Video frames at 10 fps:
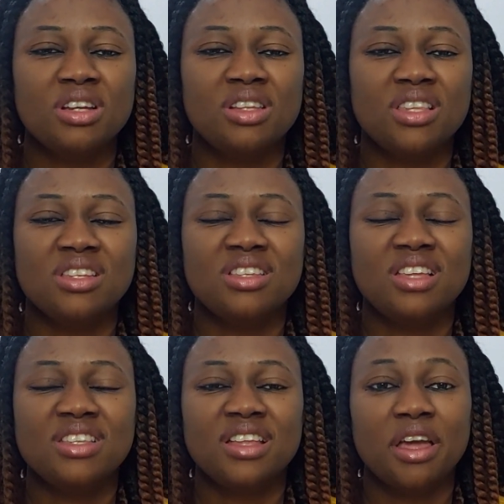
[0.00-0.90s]

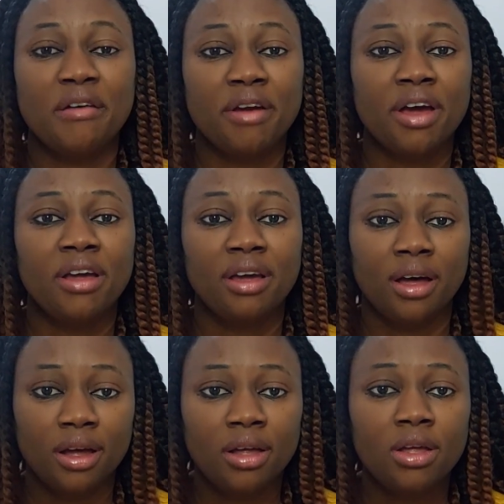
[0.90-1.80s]
designated area,
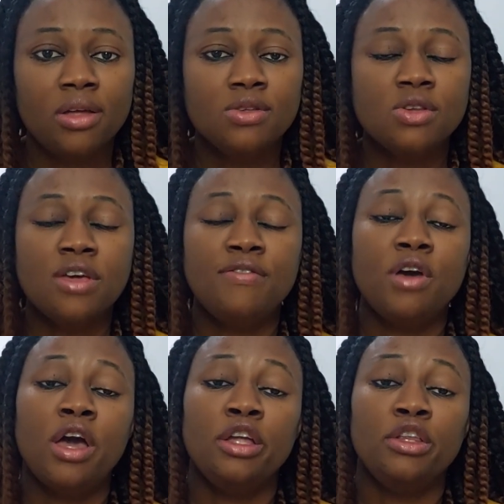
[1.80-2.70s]
yeah. So if you're a